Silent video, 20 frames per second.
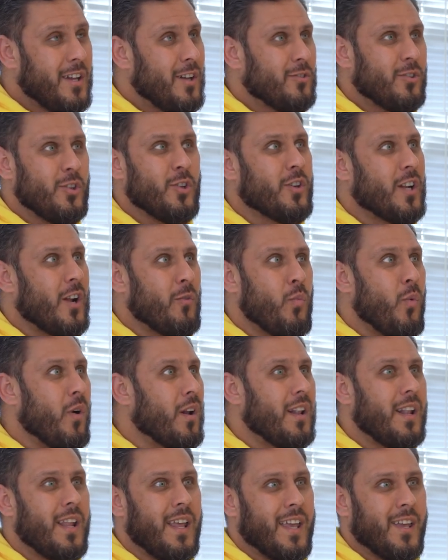So you could have
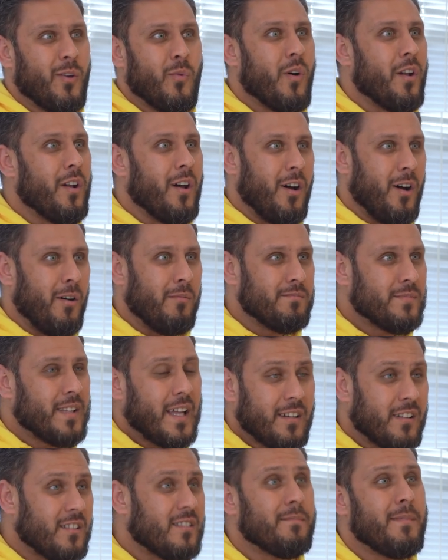one leg, one arm,
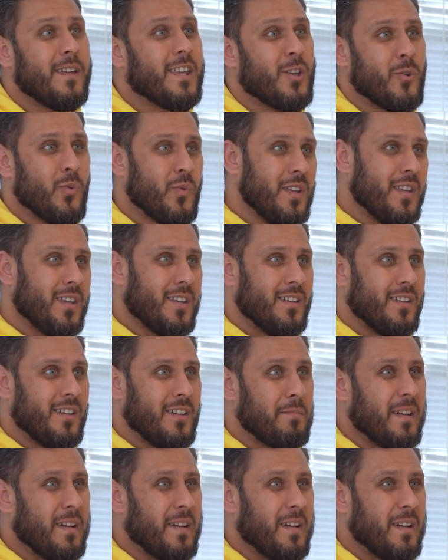that doesn't make you weak.